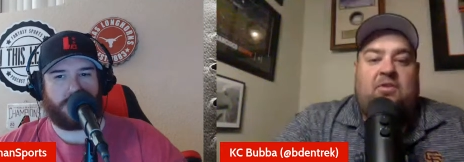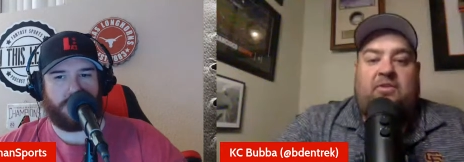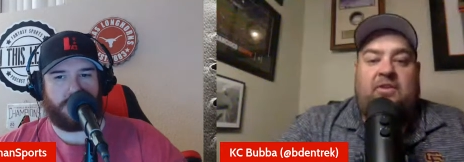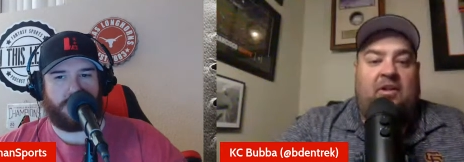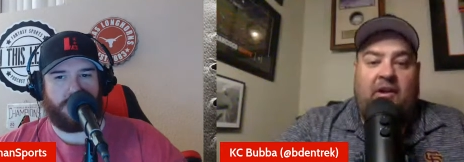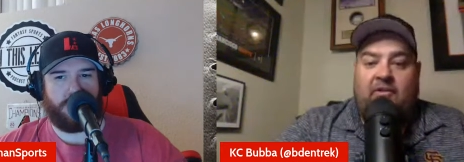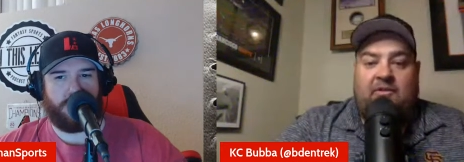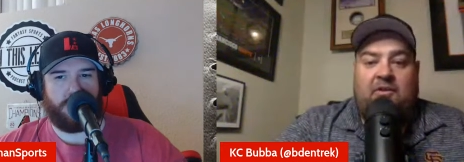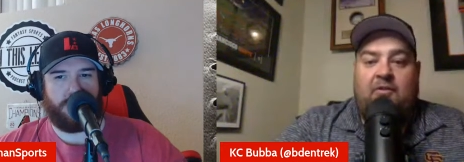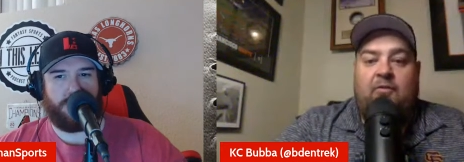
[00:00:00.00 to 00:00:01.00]
Speaker 1: knows how long he's
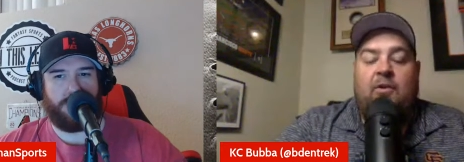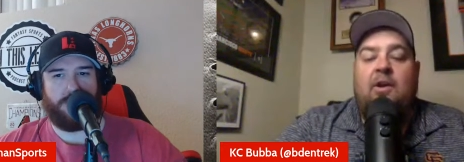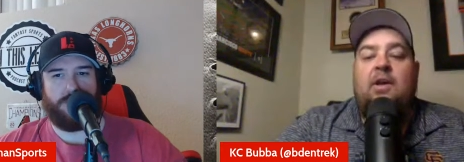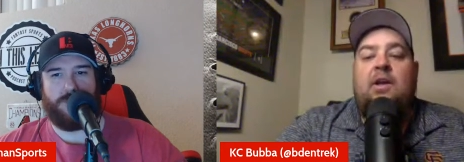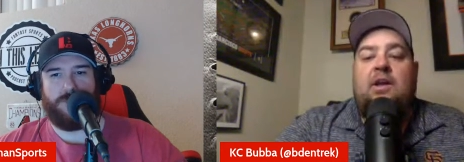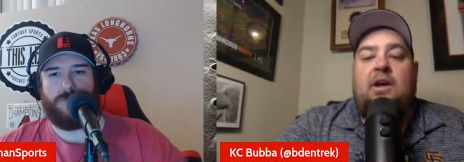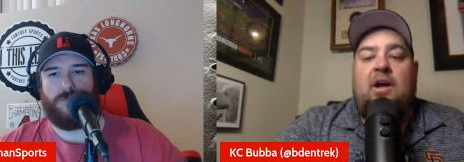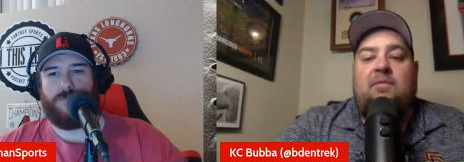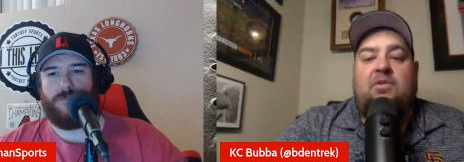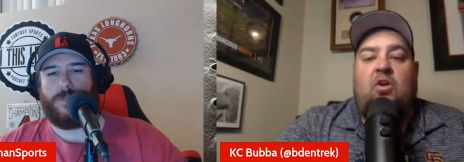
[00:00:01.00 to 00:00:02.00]
going to go for.
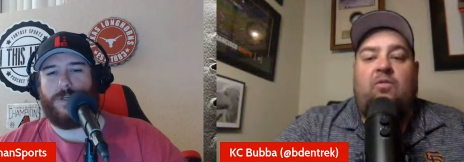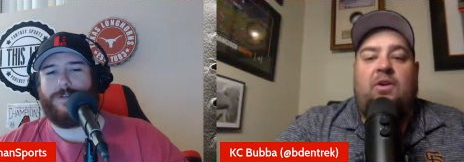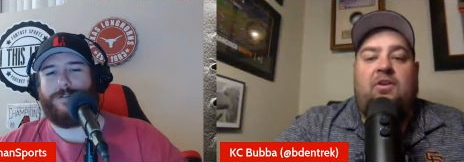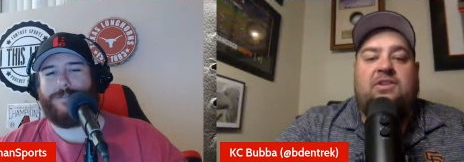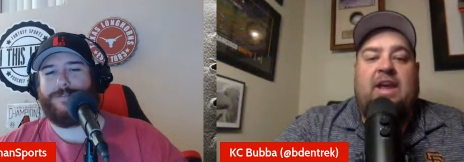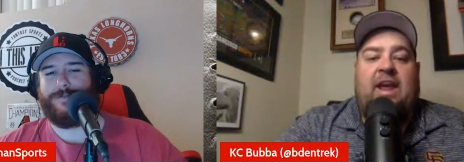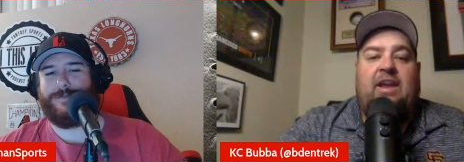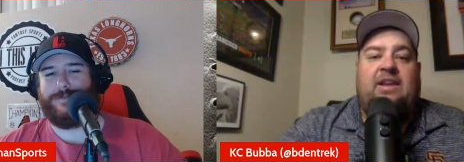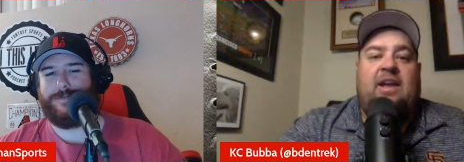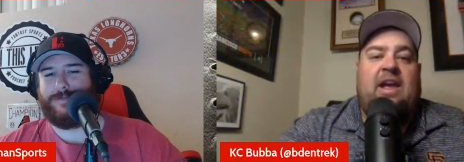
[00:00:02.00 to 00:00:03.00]
Um, over unders
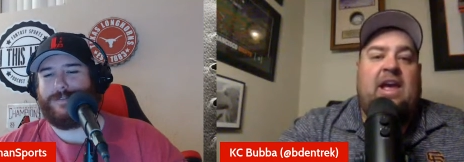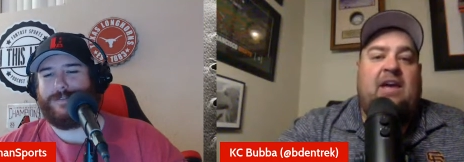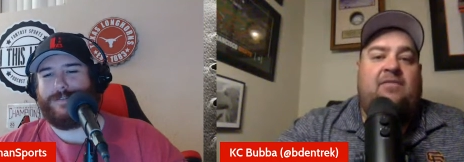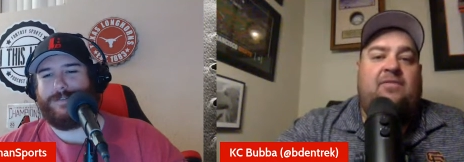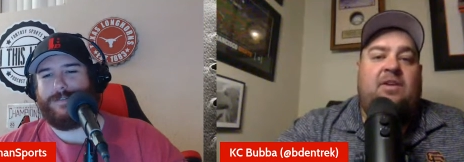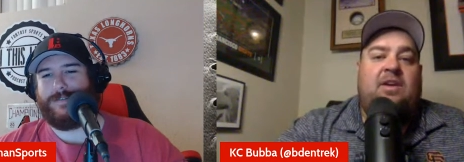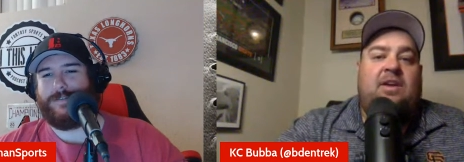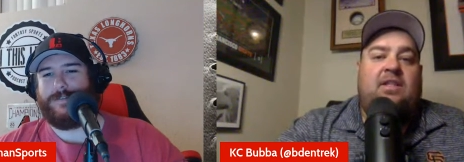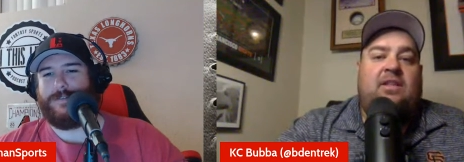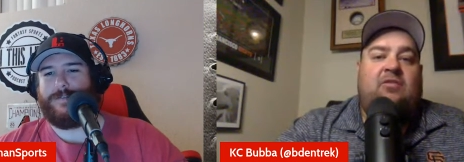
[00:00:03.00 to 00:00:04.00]
eight and a half.
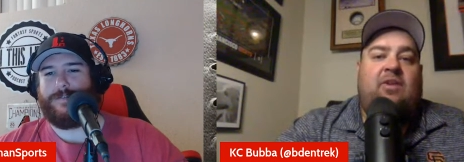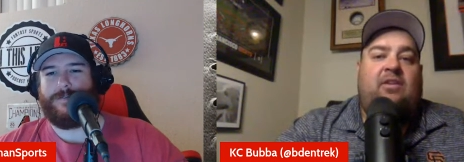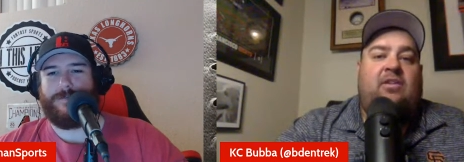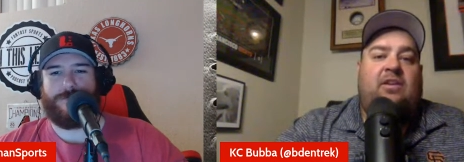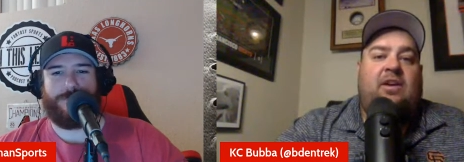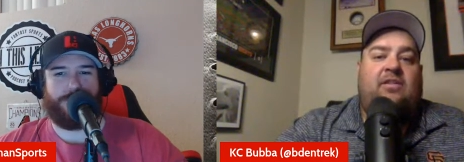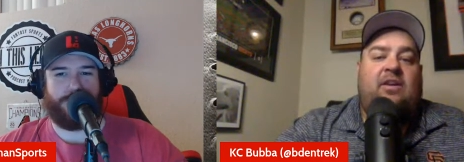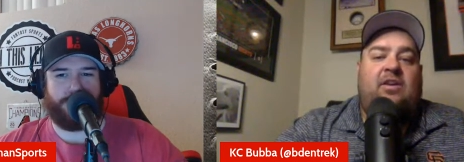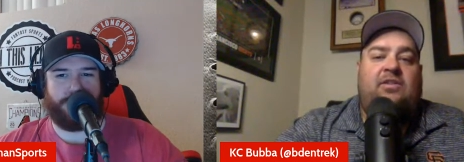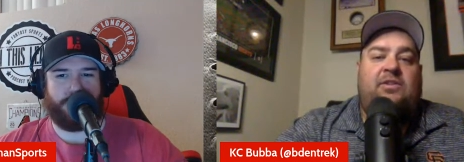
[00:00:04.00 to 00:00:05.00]
The crazy thing is,
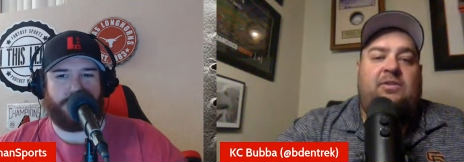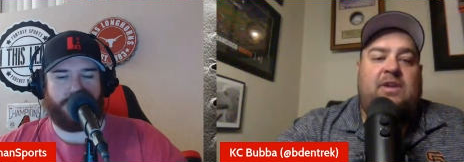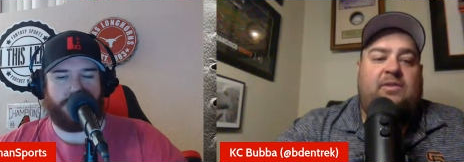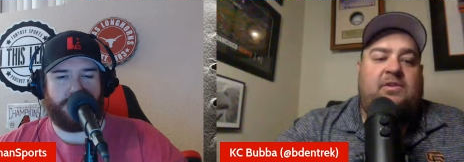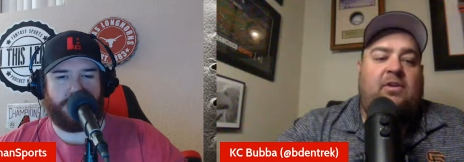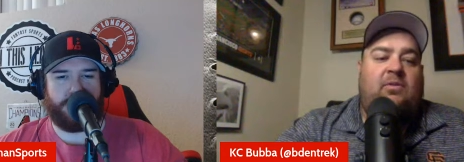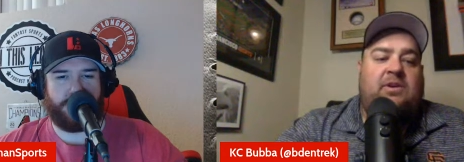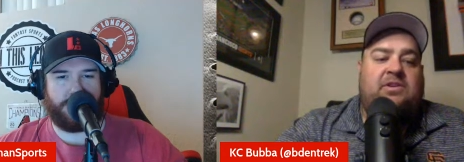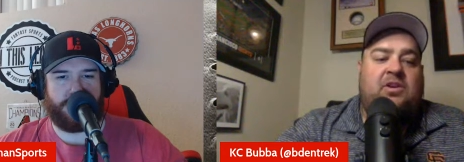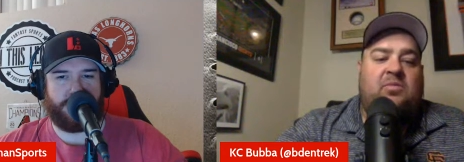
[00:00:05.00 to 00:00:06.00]
I usually would never target
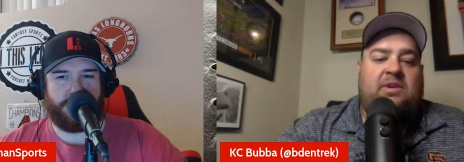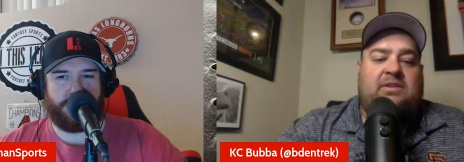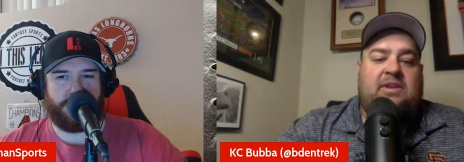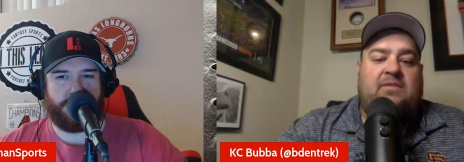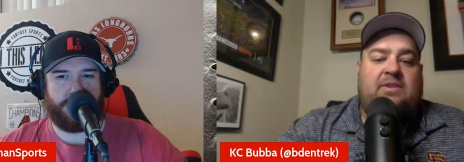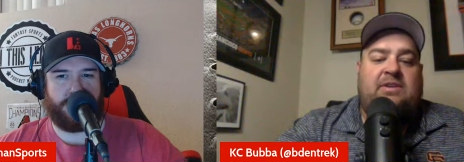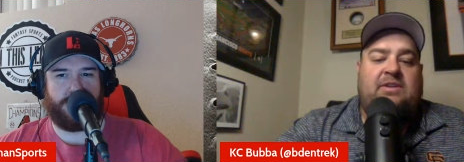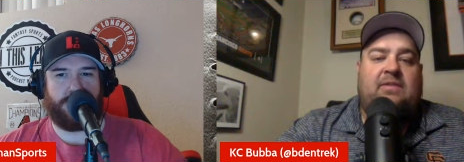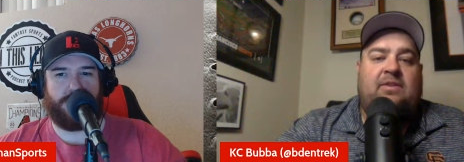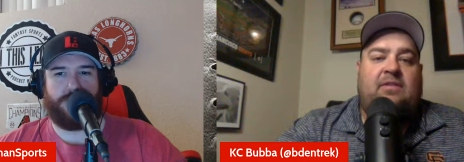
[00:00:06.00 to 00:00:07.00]
Rich Hill, but he's
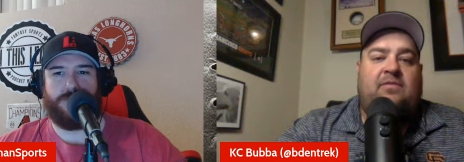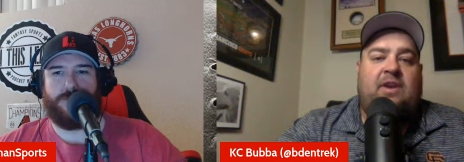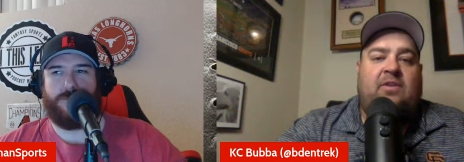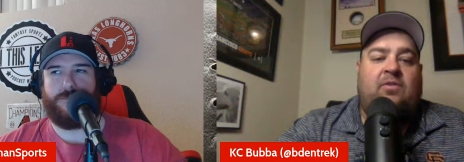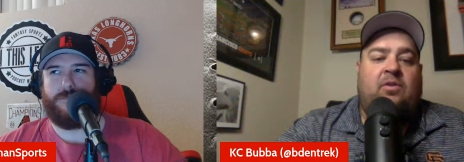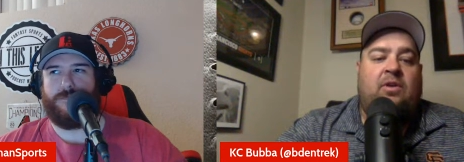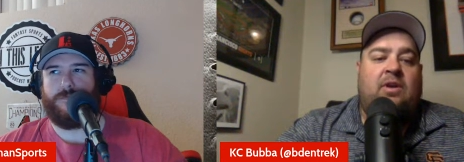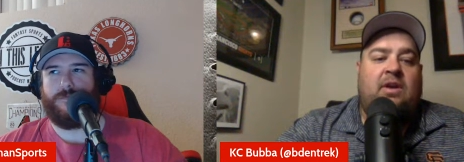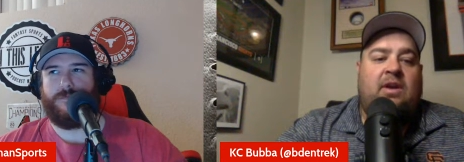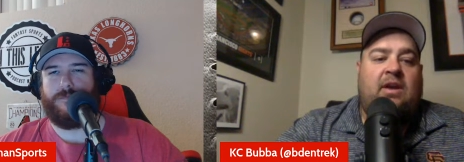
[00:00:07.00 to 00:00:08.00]
77 on FanDuel
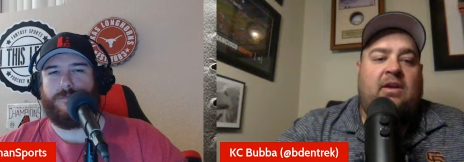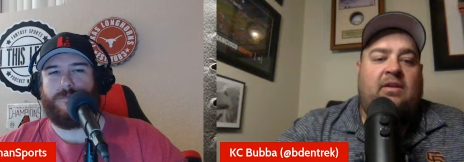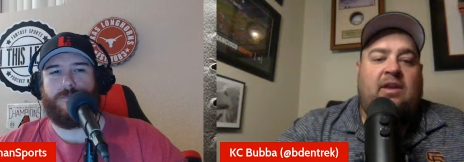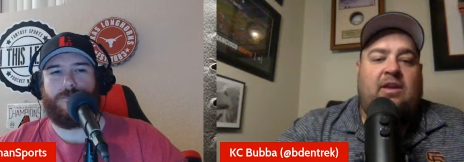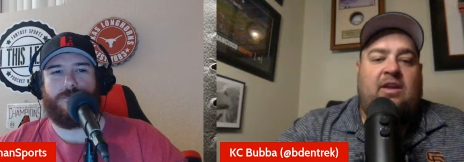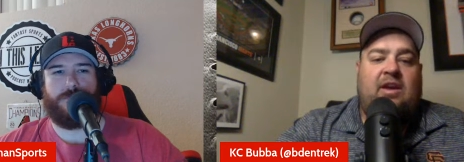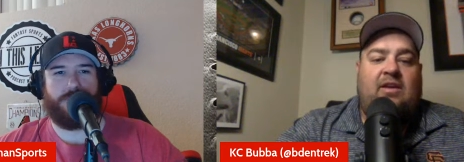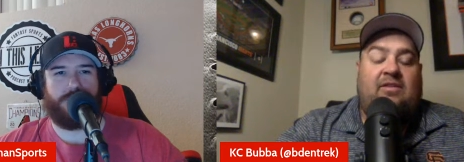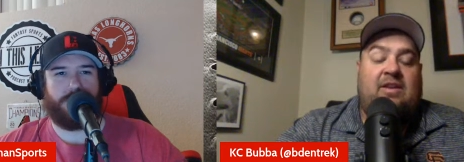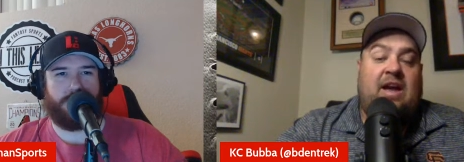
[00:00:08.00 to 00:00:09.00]
and on DK,
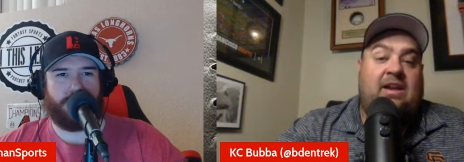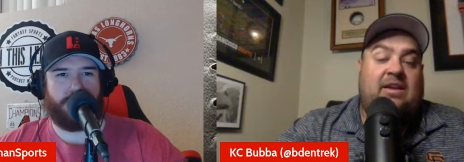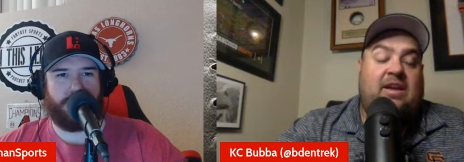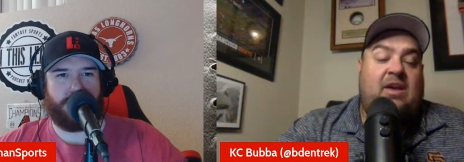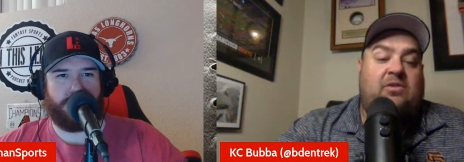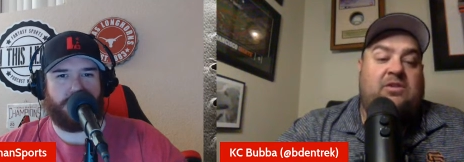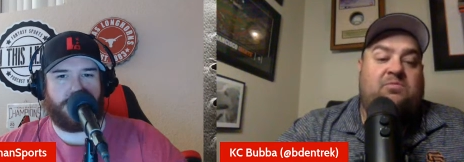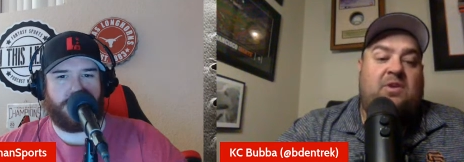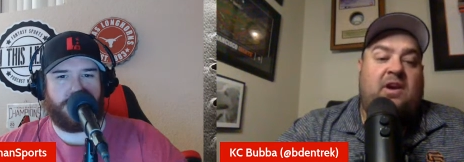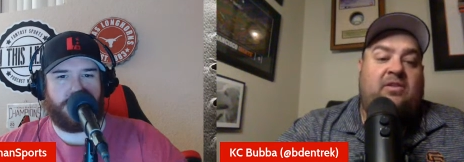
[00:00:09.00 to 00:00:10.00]
he's 9K, which
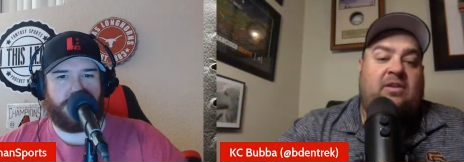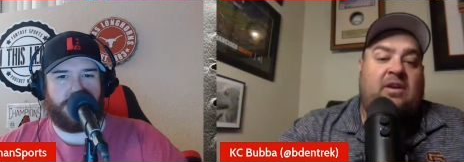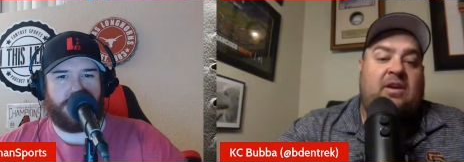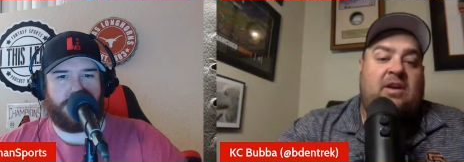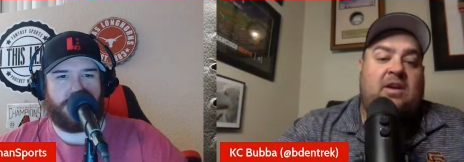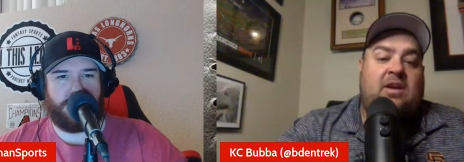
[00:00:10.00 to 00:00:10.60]
is pricey.